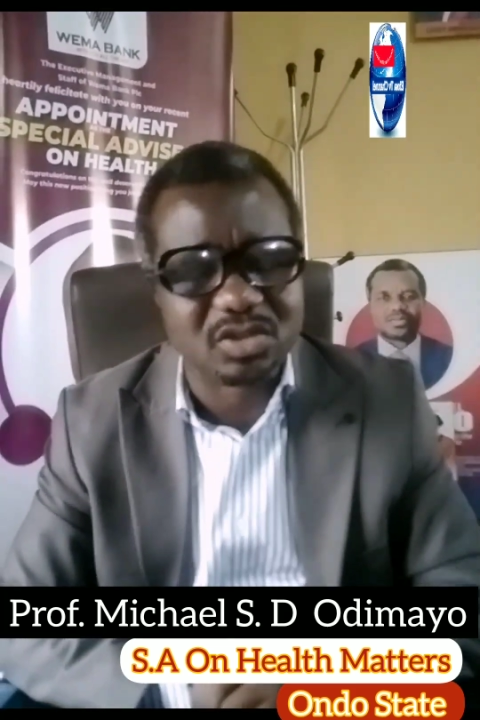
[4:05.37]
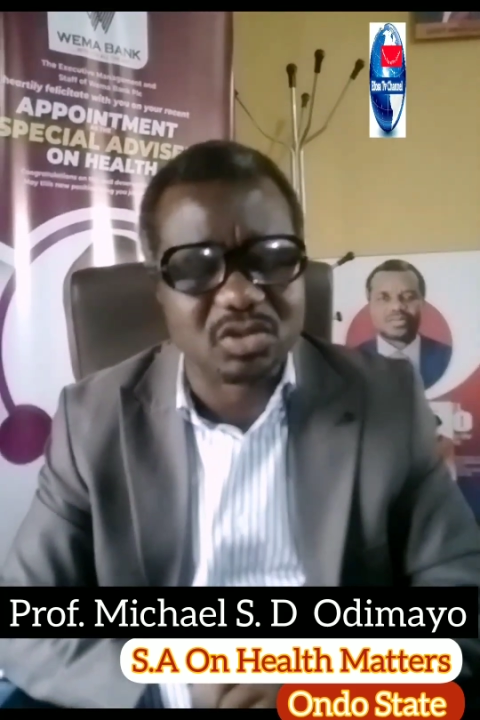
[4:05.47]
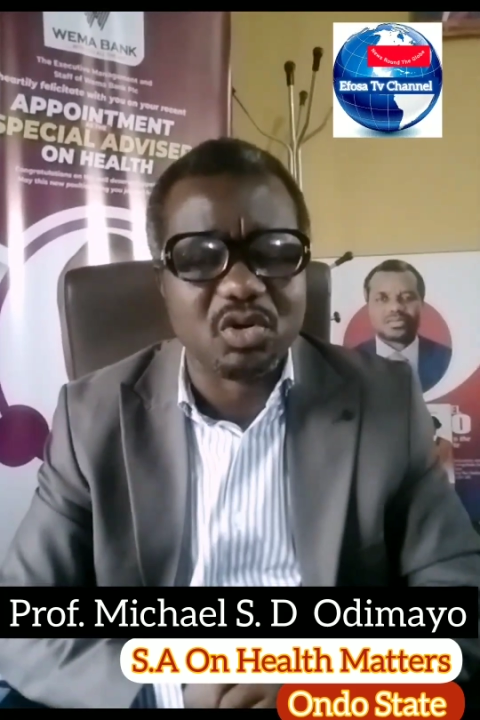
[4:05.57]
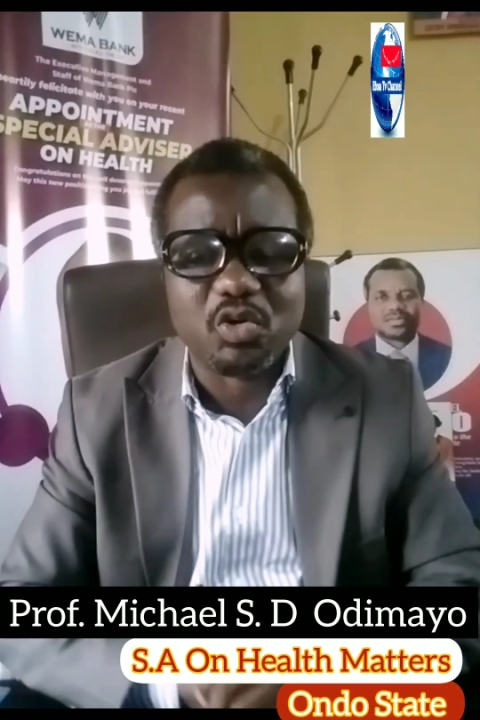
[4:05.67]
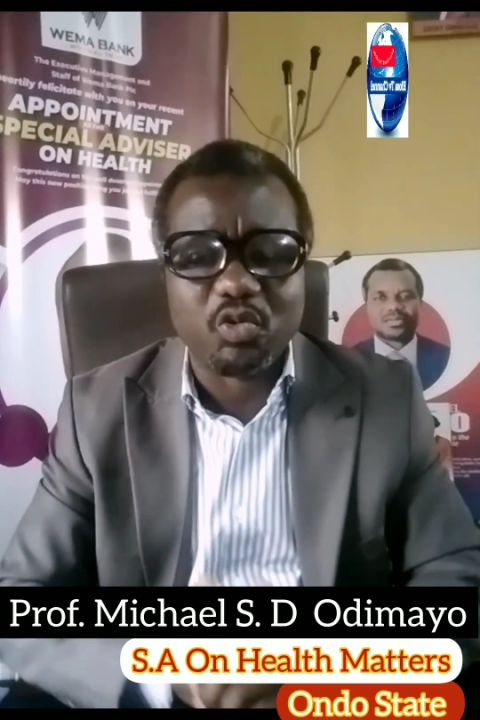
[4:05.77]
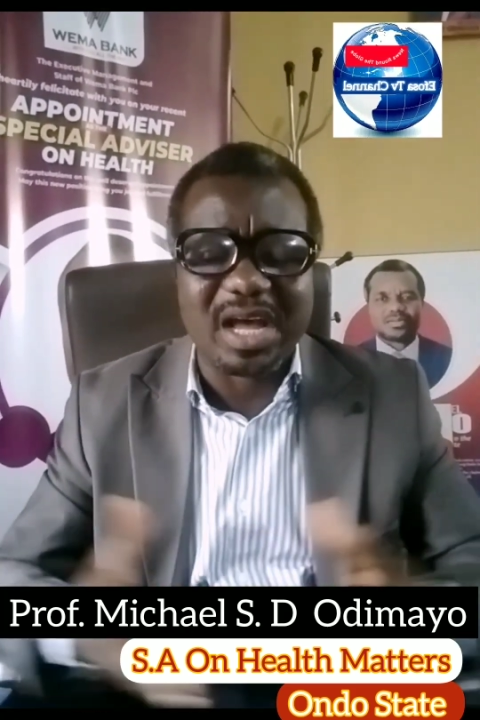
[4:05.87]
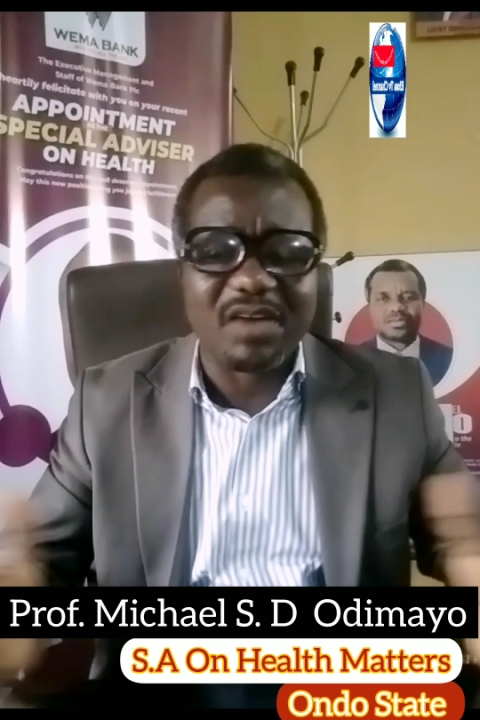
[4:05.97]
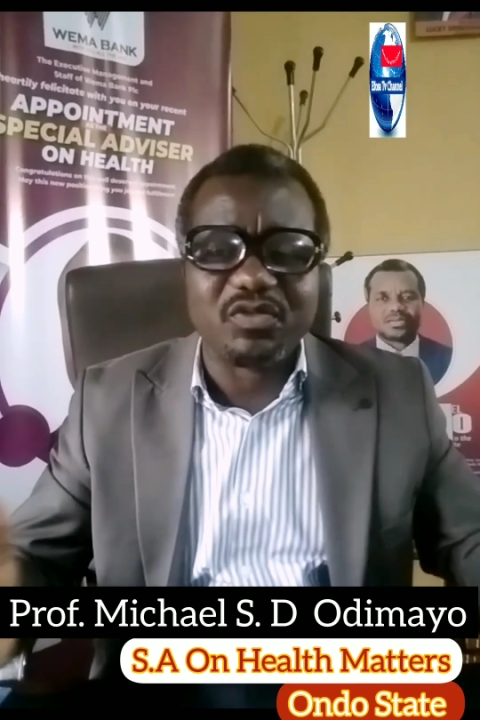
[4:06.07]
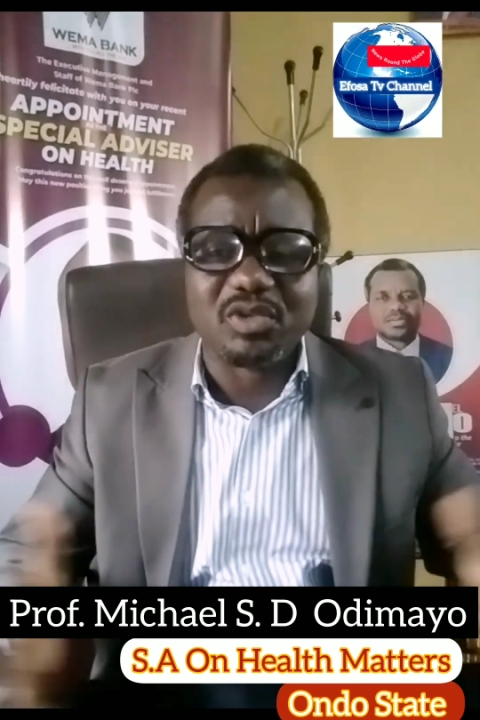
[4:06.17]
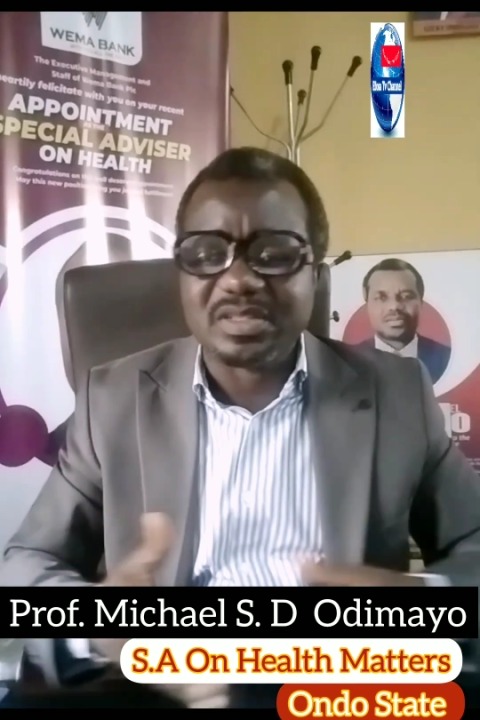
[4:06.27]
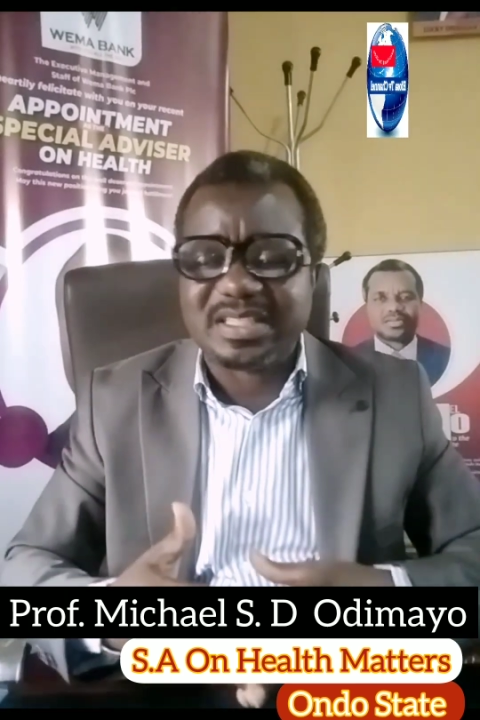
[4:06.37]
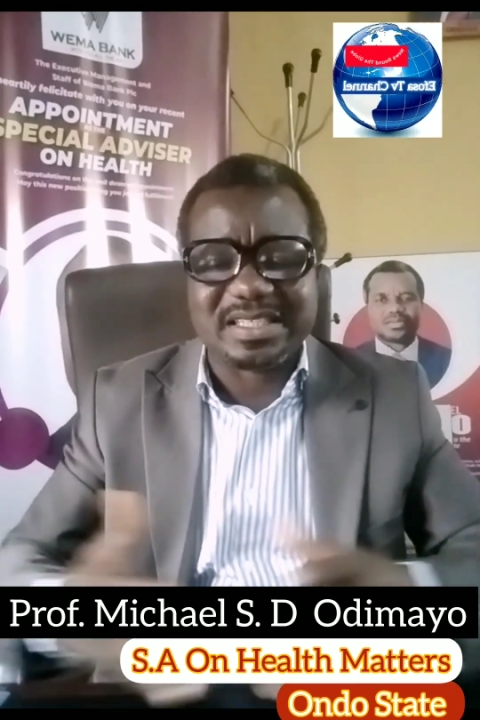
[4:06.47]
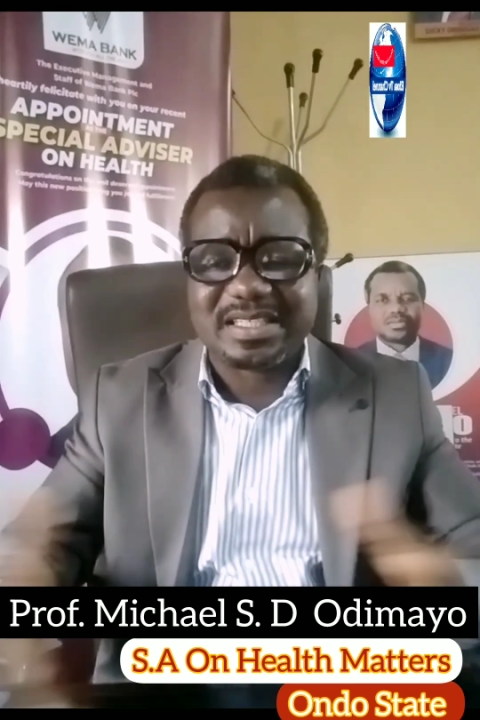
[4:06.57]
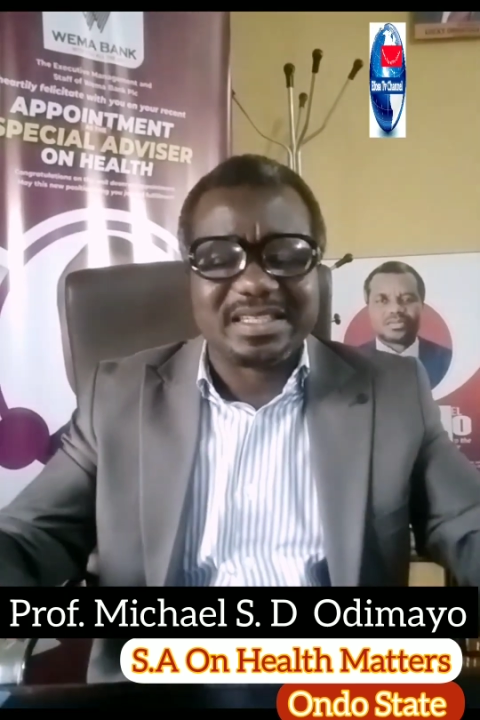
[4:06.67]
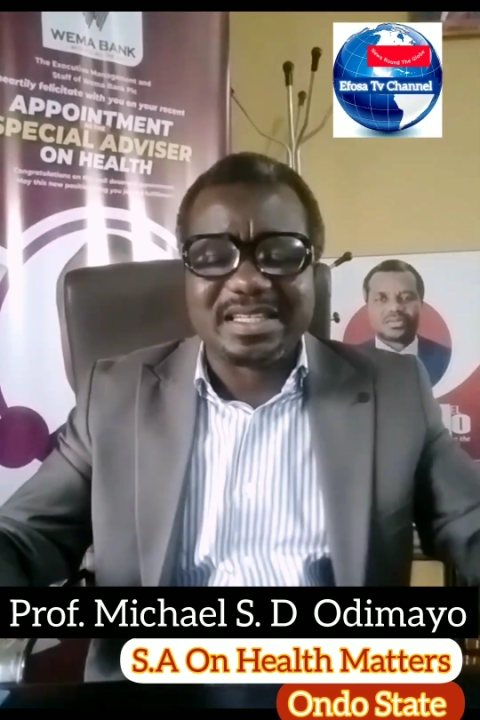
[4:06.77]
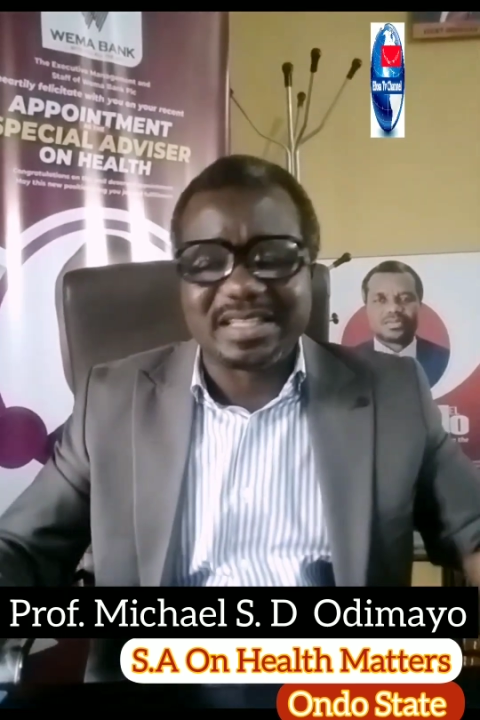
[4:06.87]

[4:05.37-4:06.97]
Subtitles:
So we have not designated